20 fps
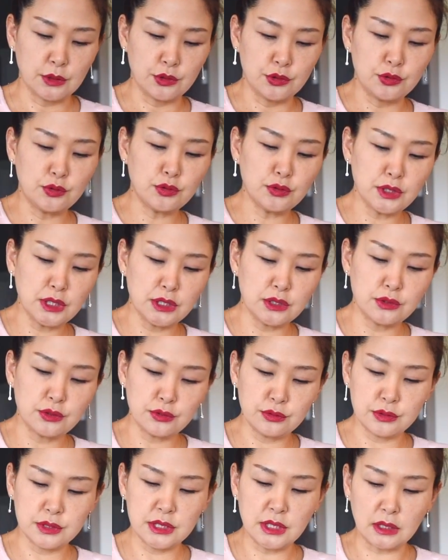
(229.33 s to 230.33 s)
you don't need
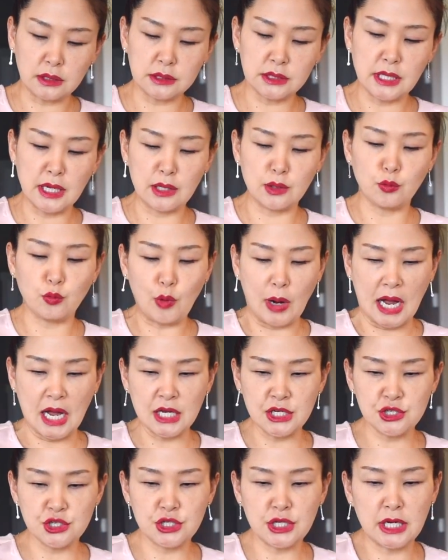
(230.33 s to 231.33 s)
to salt and
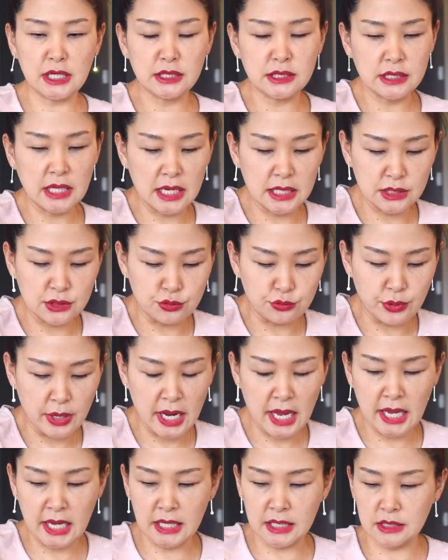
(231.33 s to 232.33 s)
wash and then
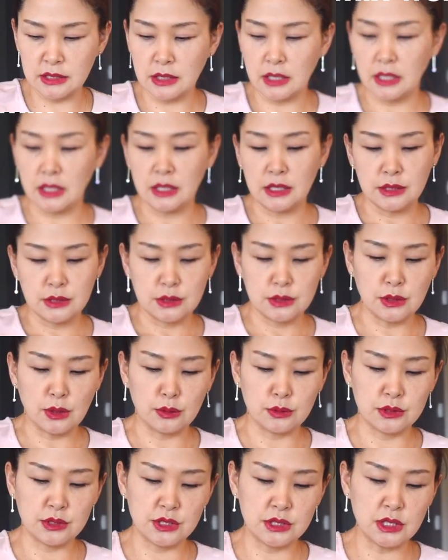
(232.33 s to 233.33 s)
drain. So
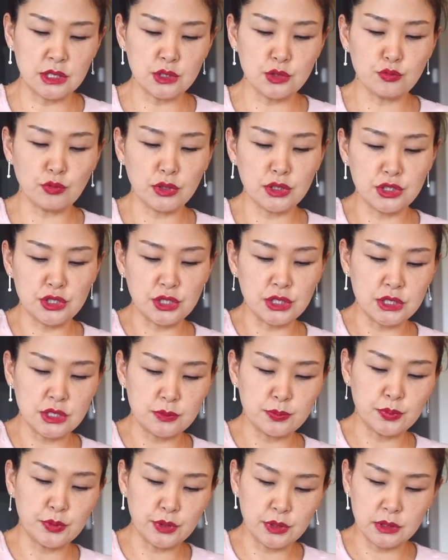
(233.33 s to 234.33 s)
this one
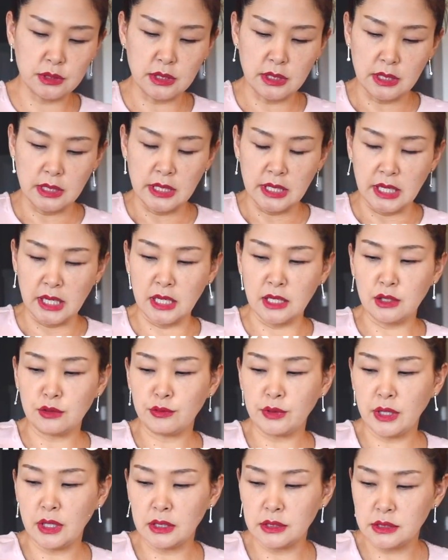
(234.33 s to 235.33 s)
just put
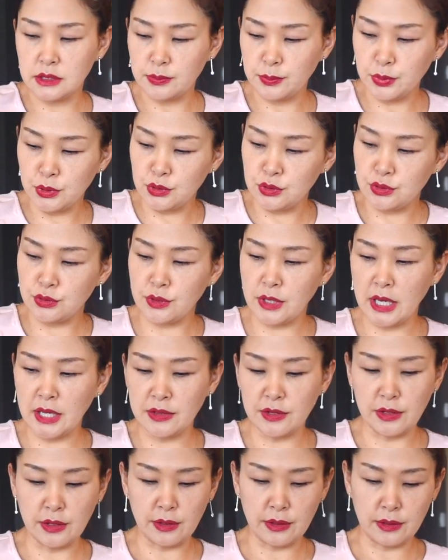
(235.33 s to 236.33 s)
ingredients put
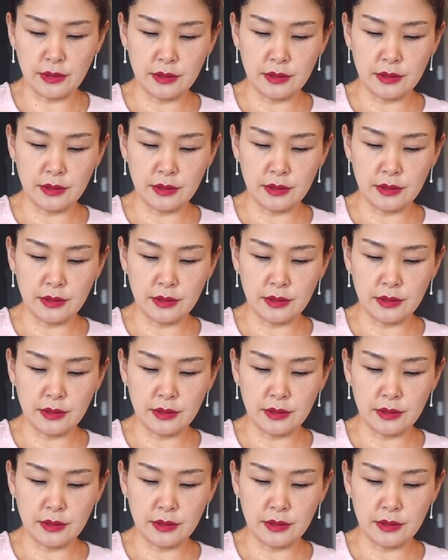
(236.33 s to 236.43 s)
together.